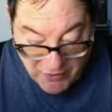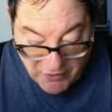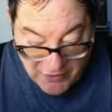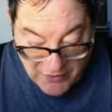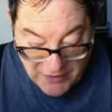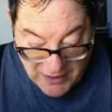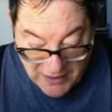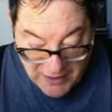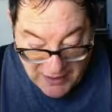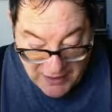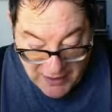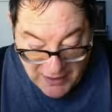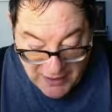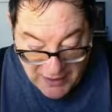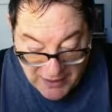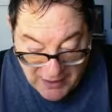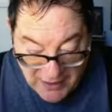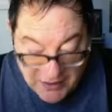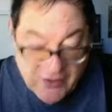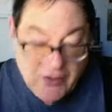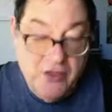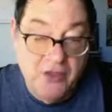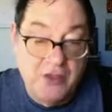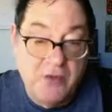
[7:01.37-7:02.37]
said,
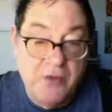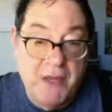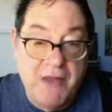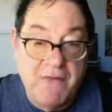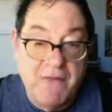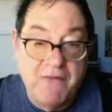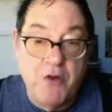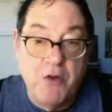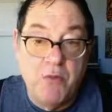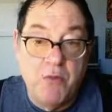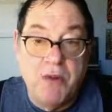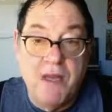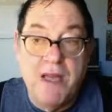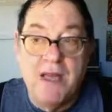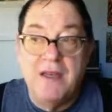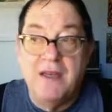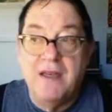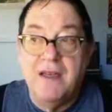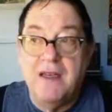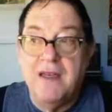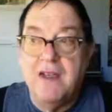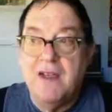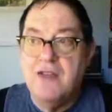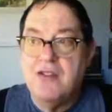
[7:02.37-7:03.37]
it's because we have no bread.
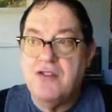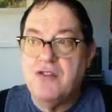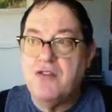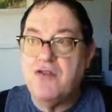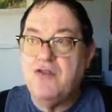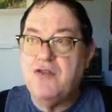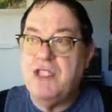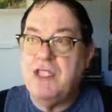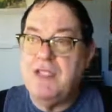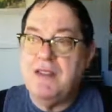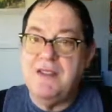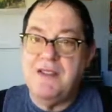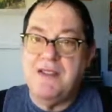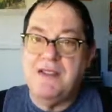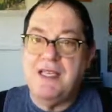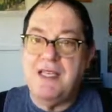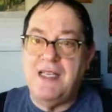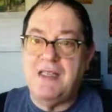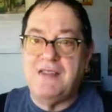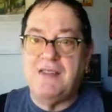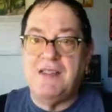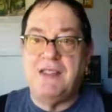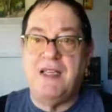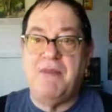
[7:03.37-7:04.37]
So Jesus
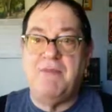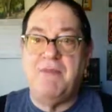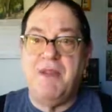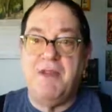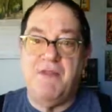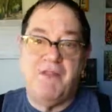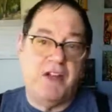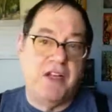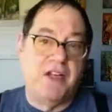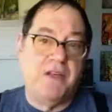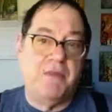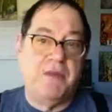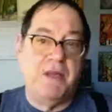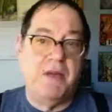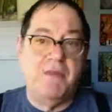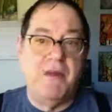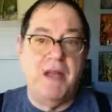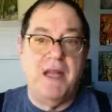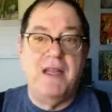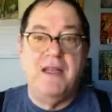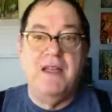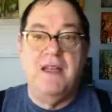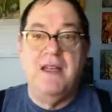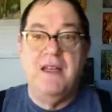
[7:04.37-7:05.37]
says to them, they forgot to bring
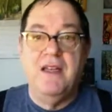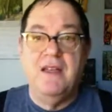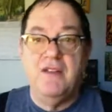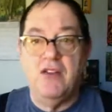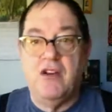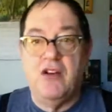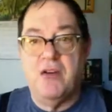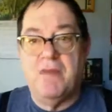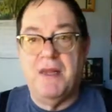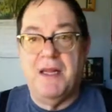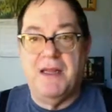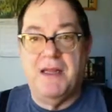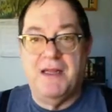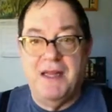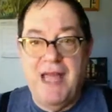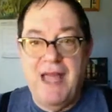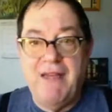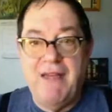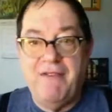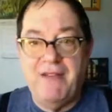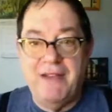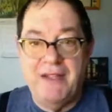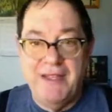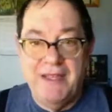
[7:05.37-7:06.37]
bread, talking about
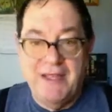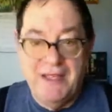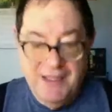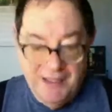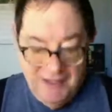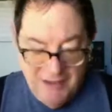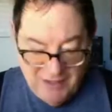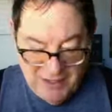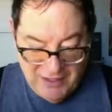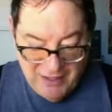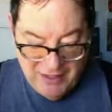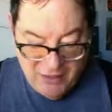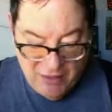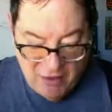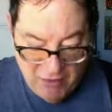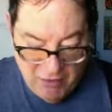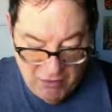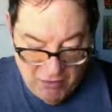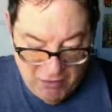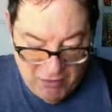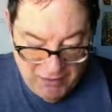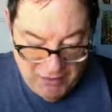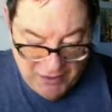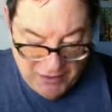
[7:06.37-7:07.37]
leaven, and they, they think,
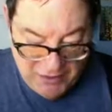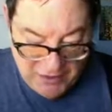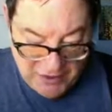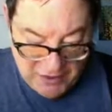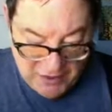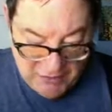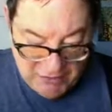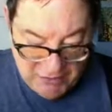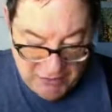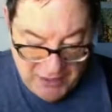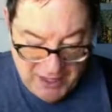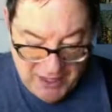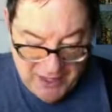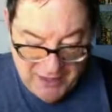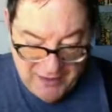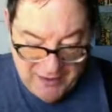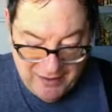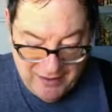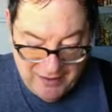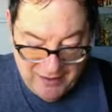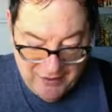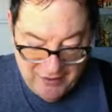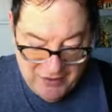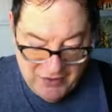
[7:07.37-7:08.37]
oh, we forgot the bread.
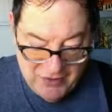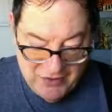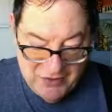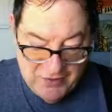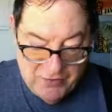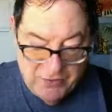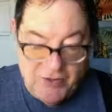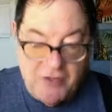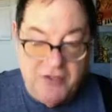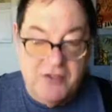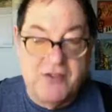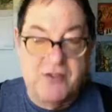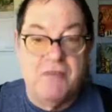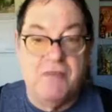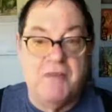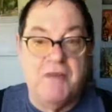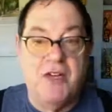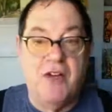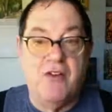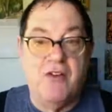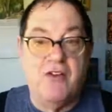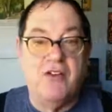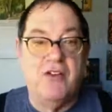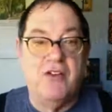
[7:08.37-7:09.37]
Jesus wanted some,
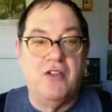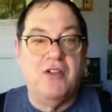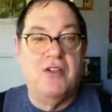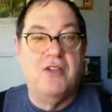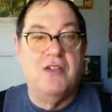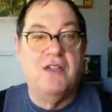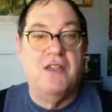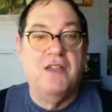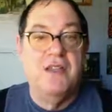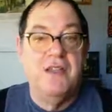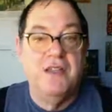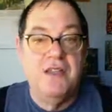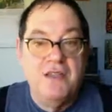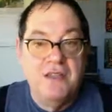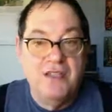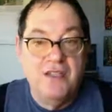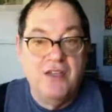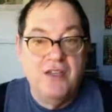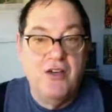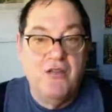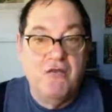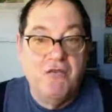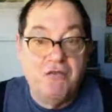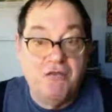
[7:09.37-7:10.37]
you know, good, you
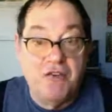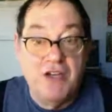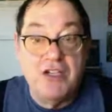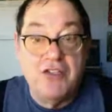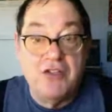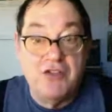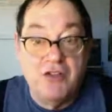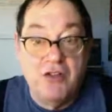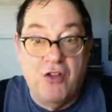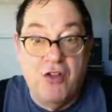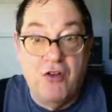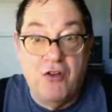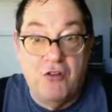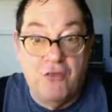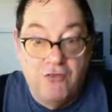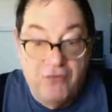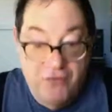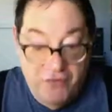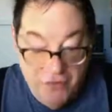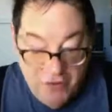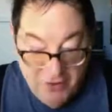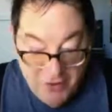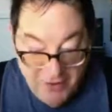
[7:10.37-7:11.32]
know, French loaf.